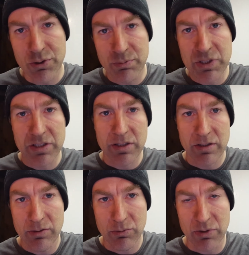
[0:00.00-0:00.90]

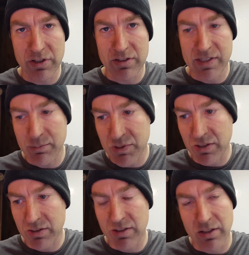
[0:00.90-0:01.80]
following me with
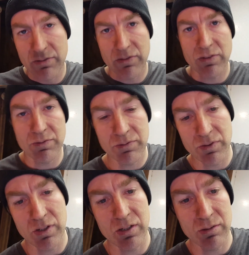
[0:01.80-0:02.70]
the stem cell
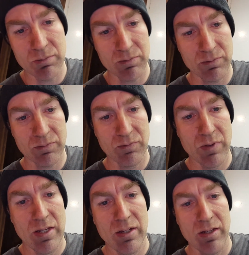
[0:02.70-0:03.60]
stuff
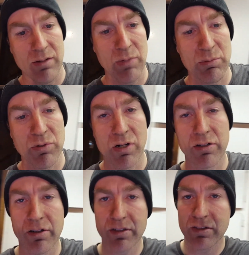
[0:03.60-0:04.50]

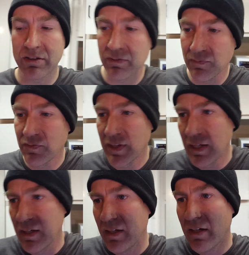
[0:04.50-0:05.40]
and my progress.
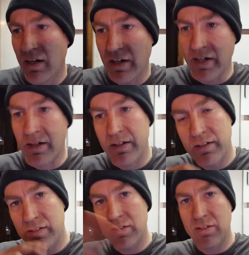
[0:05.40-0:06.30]
So
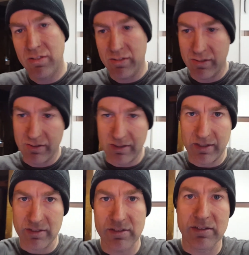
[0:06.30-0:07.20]
all right,
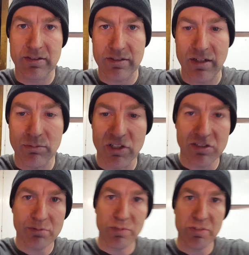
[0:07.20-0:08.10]
thanks and